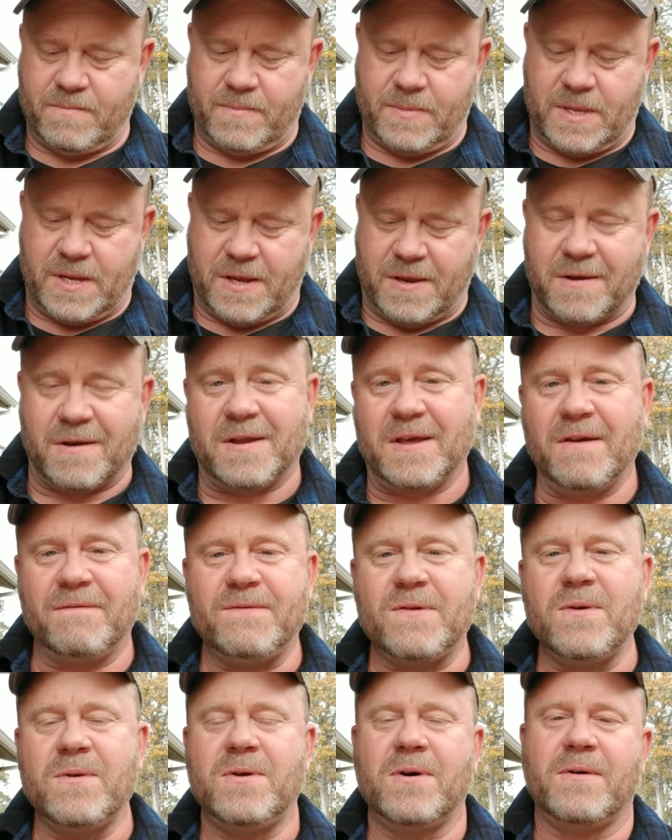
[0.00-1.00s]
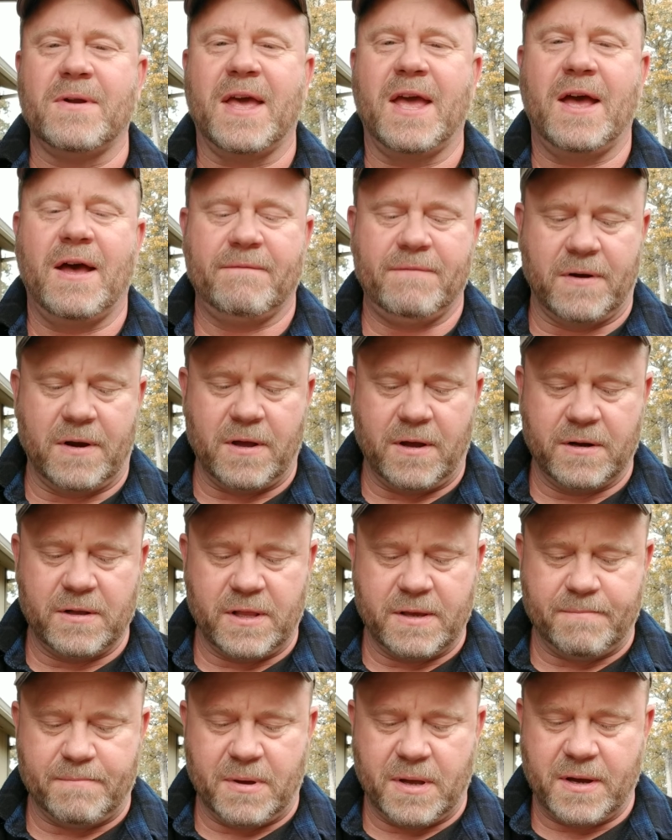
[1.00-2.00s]
if you don't have an
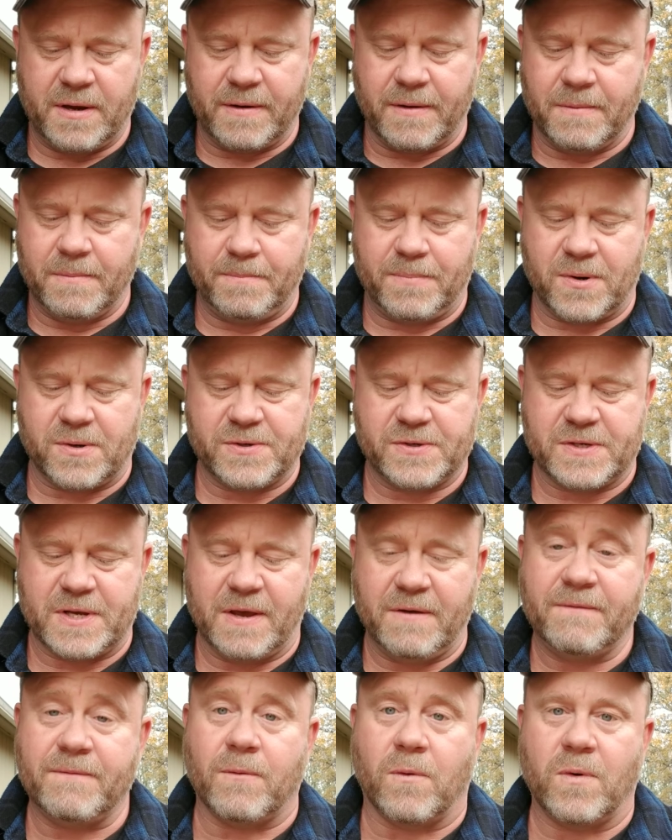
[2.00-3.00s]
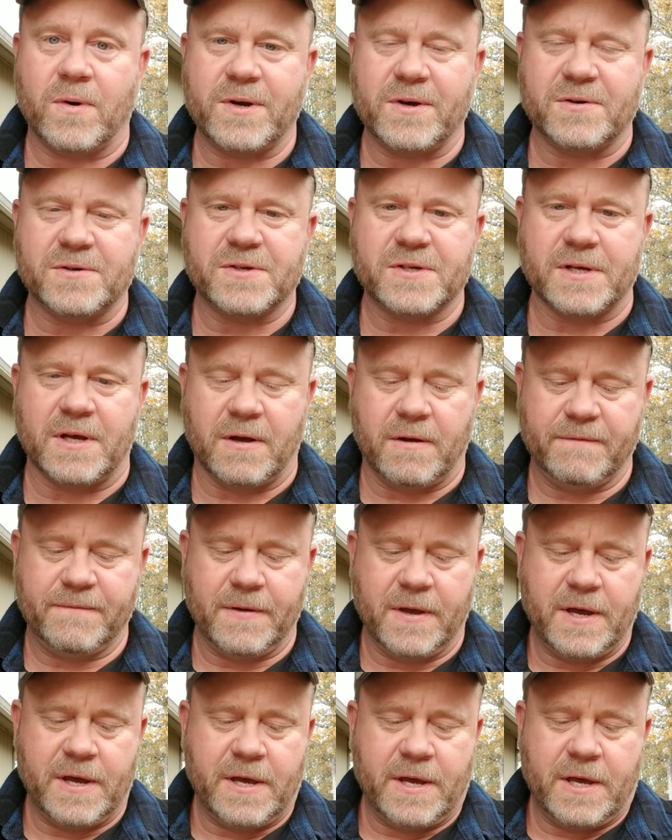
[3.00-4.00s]
ugly bug per se for yourself,
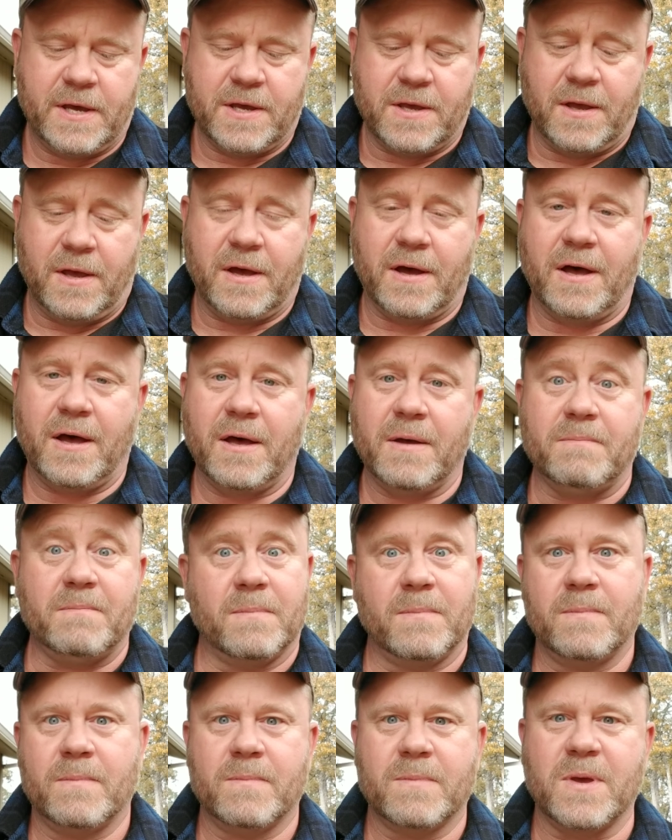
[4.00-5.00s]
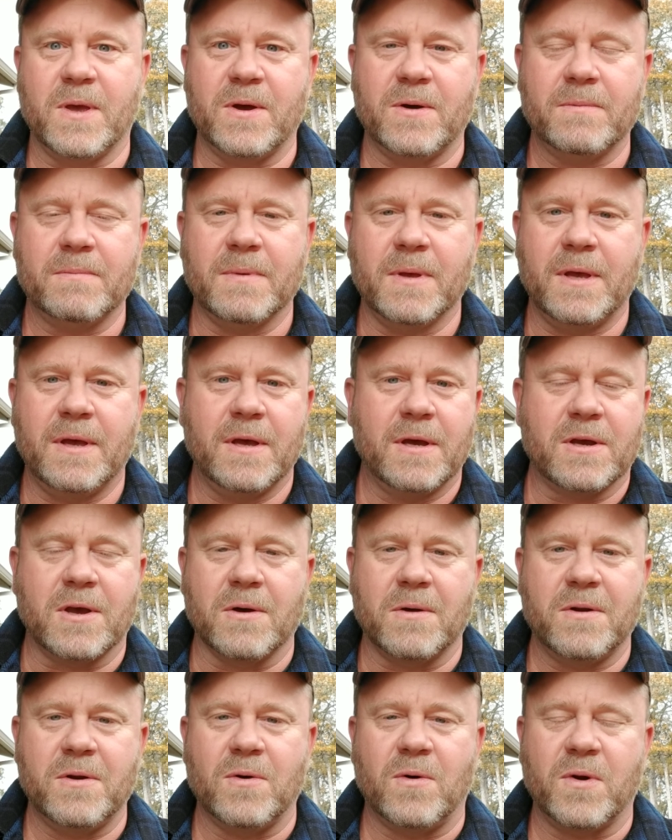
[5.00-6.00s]
go
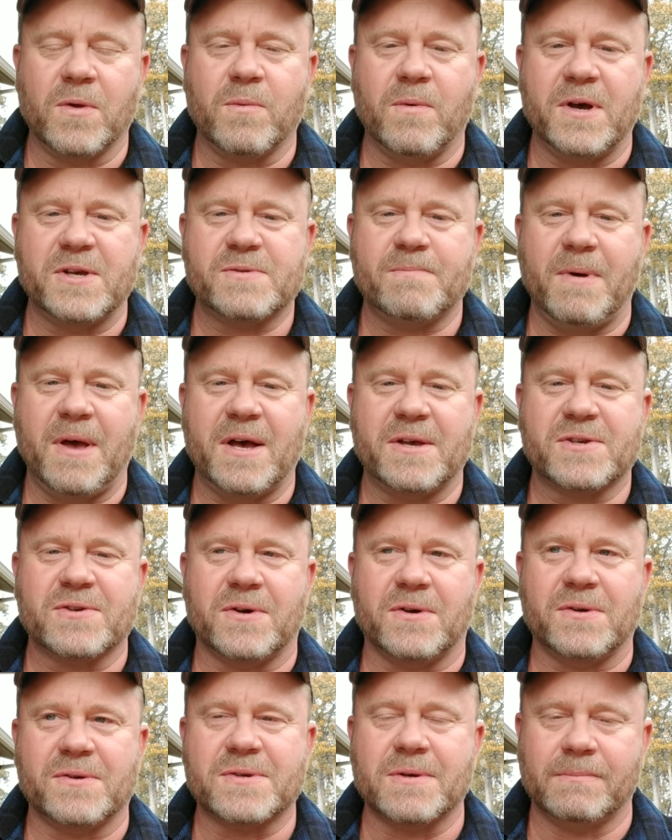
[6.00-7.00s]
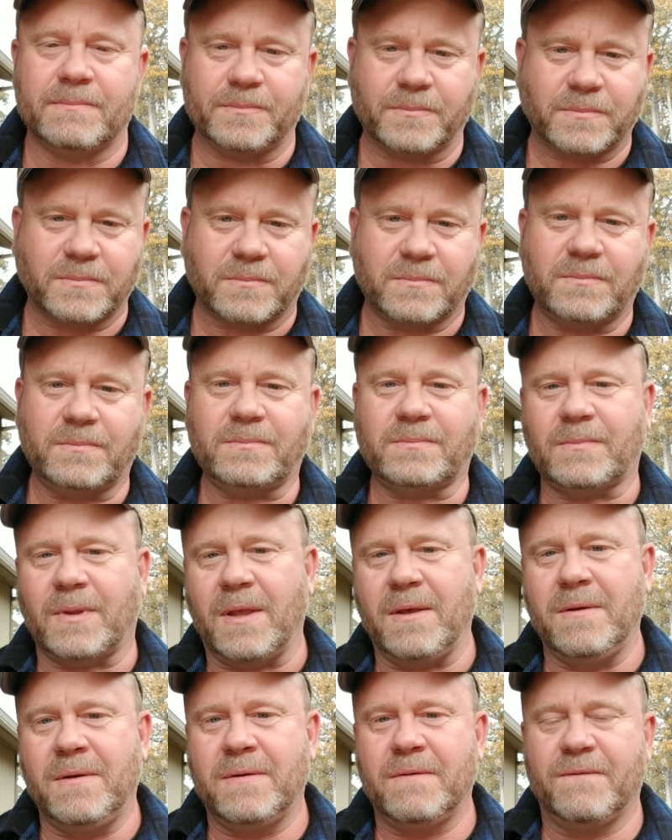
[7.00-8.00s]
to Northwest Bass Holes
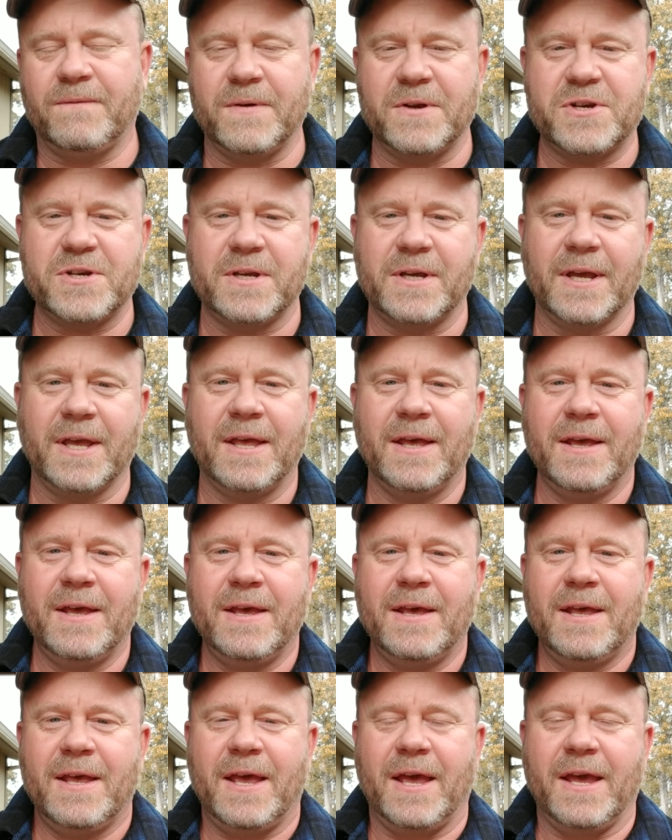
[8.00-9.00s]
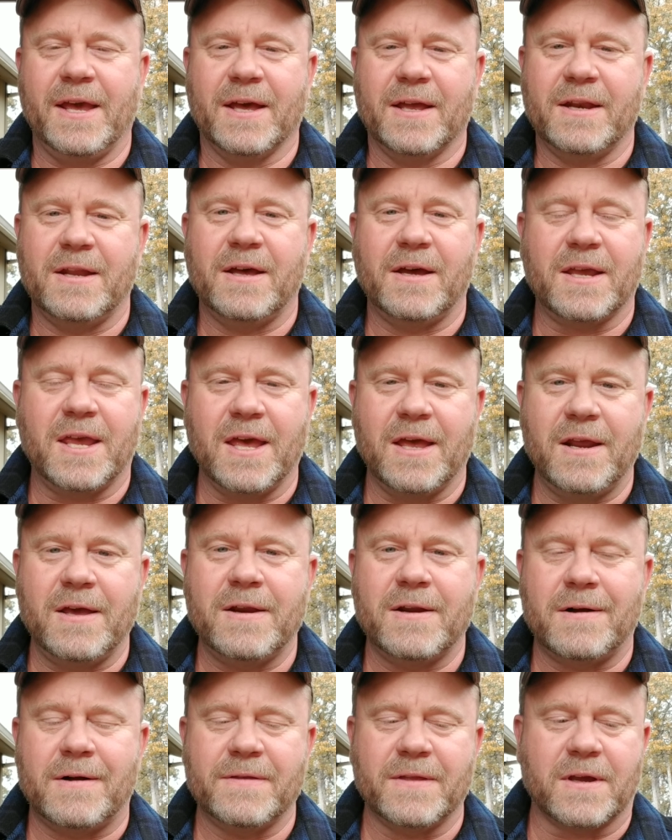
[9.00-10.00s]
Fishing and get
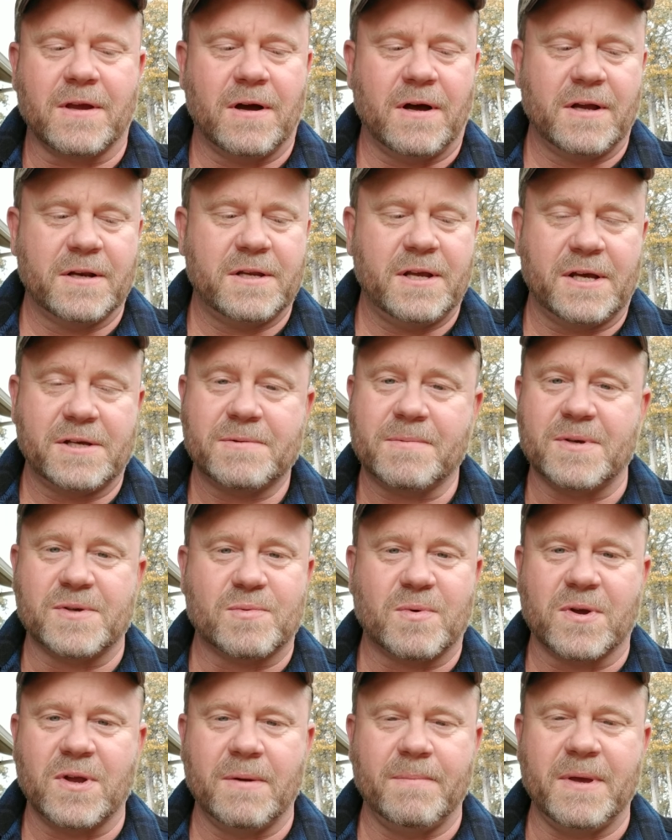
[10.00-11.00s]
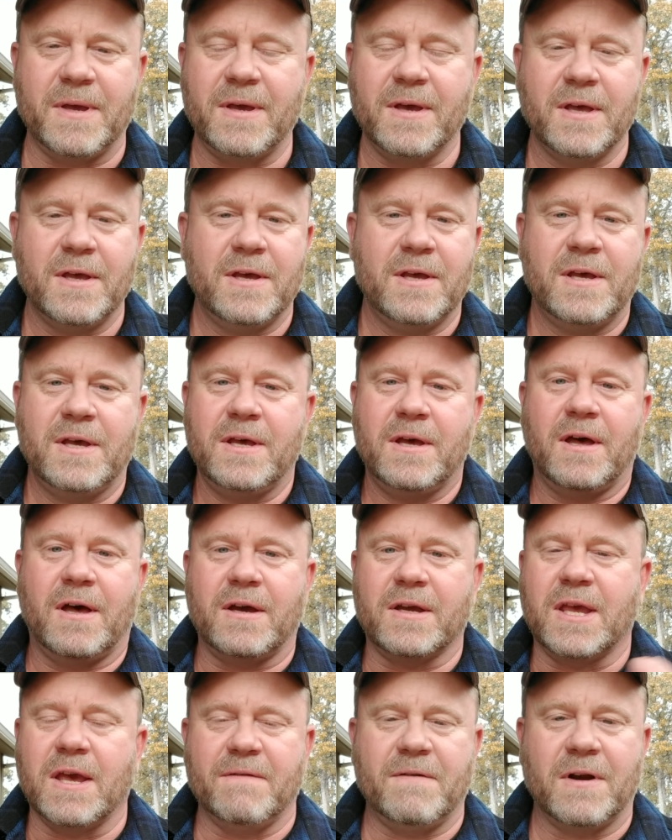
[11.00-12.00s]
in on the contest, because we're going to be
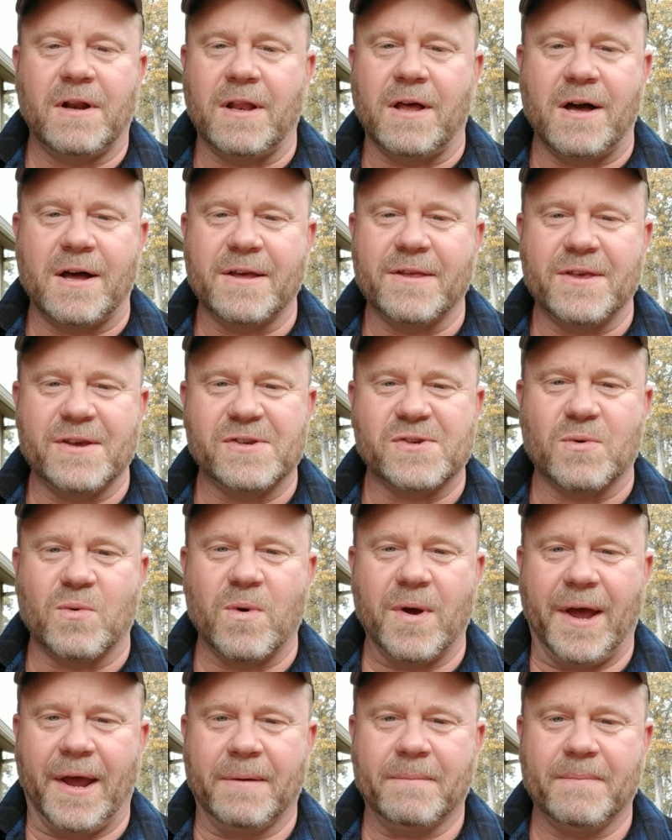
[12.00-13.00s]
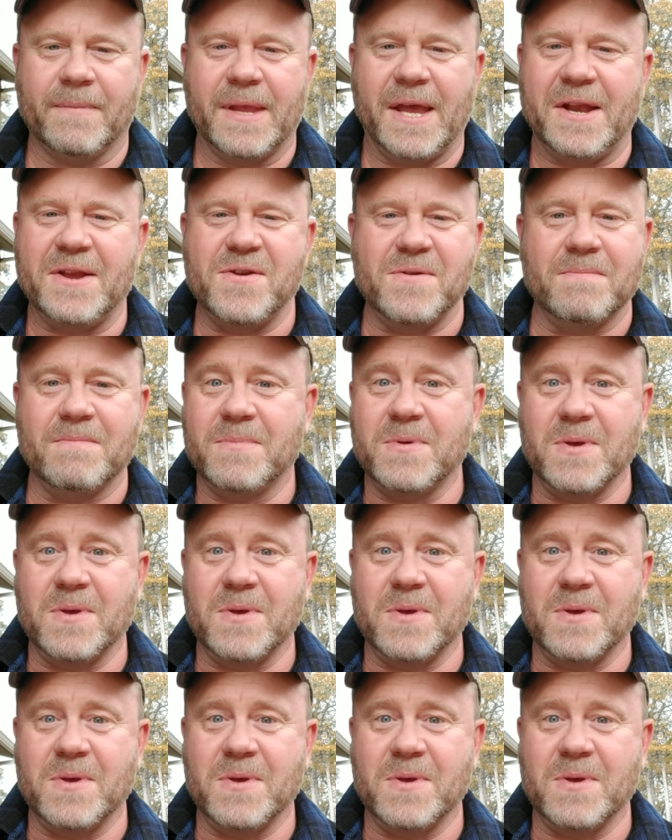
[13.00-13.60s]
giving a lot of these away. And you